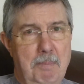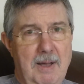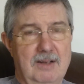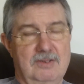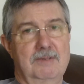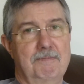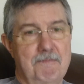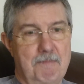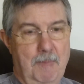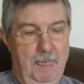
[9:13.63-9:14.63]
But
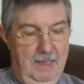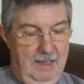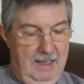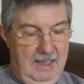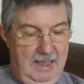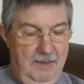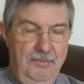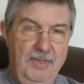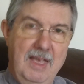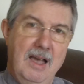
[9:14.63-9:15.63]

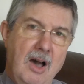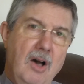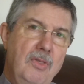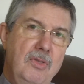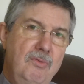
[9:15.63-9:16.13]
if they are